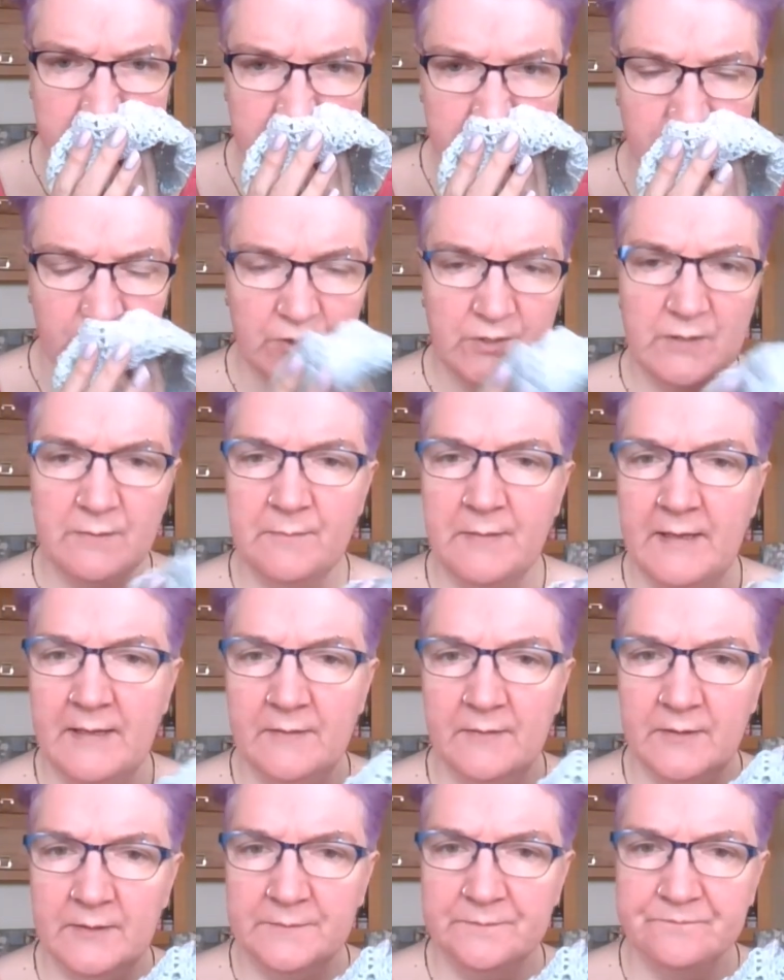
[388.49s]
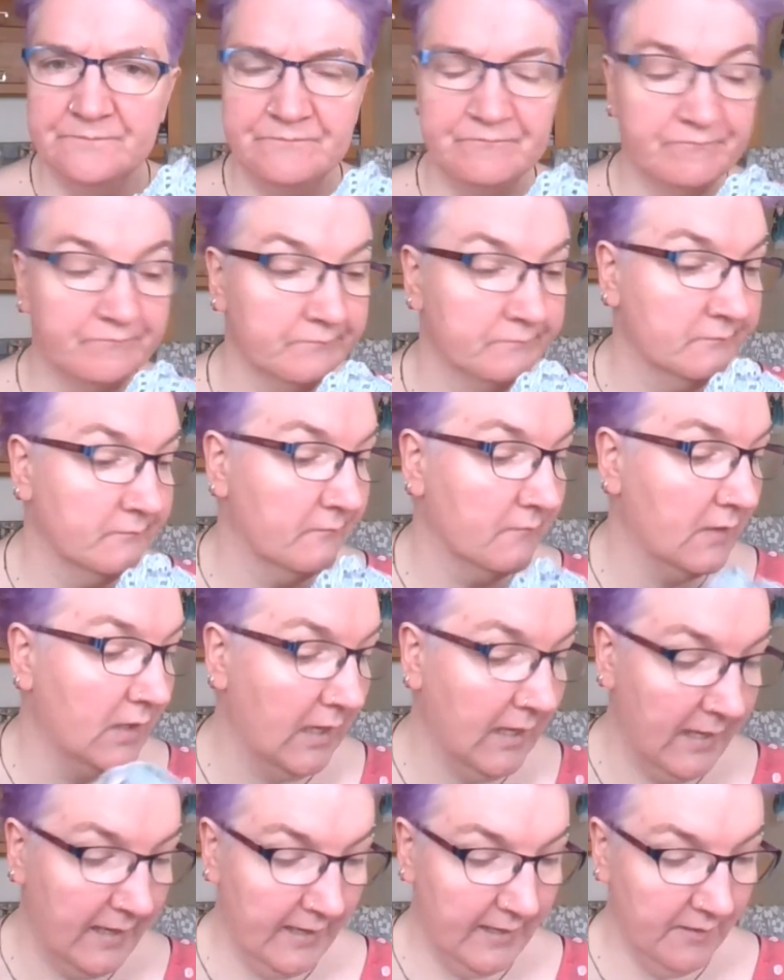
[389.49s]
Washing powder.
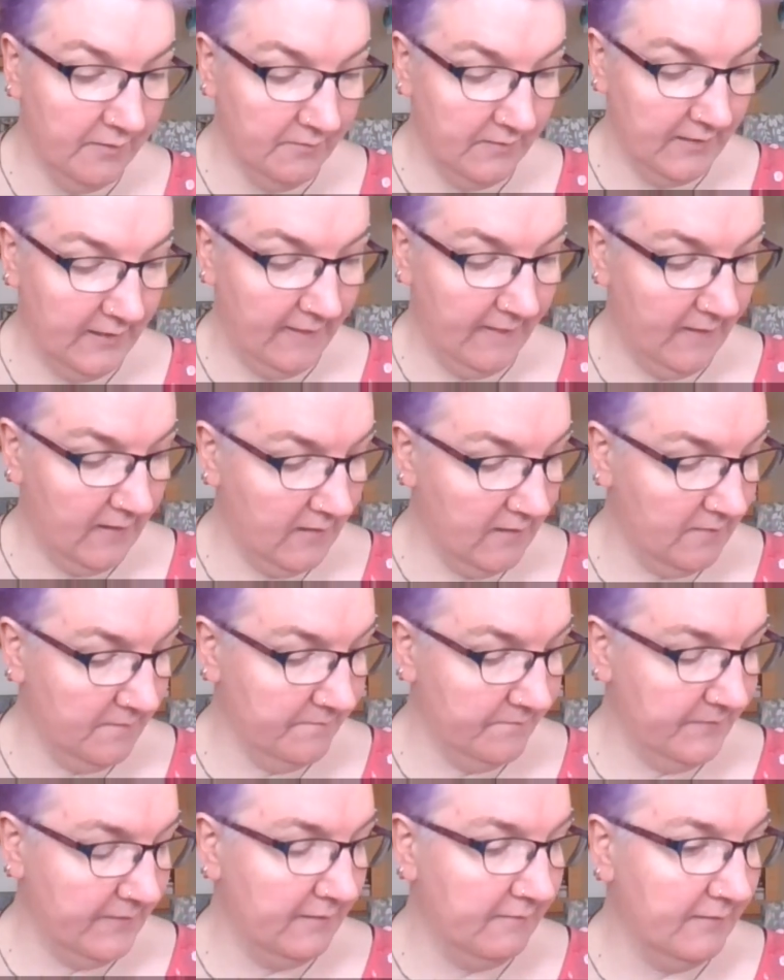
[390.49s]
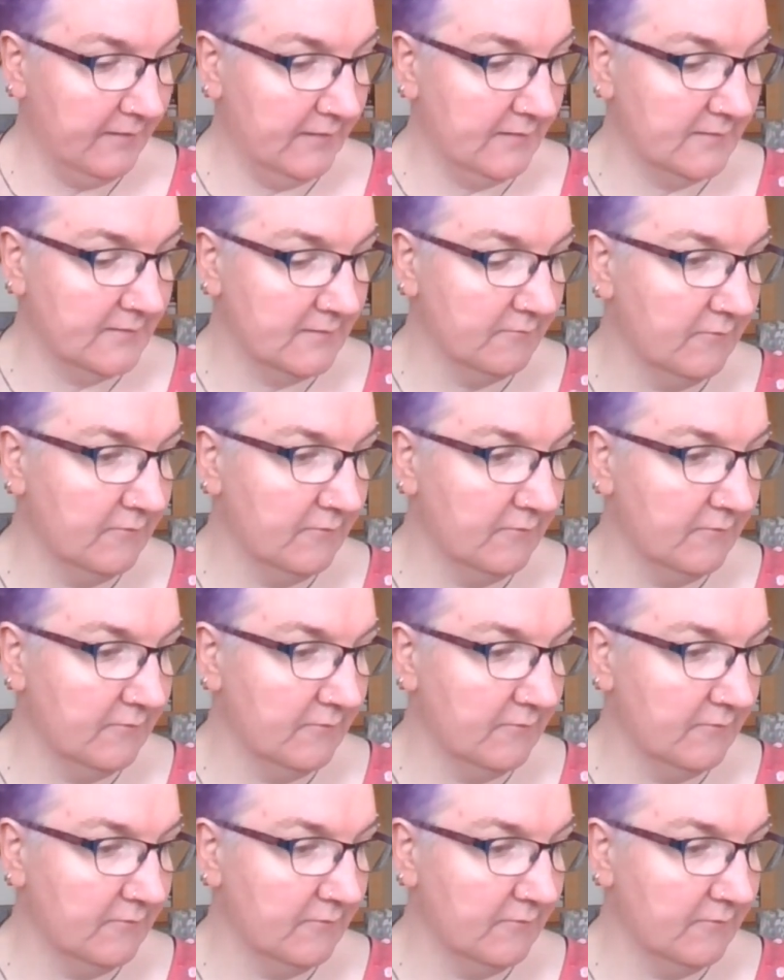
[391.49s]
Anyway, there it is.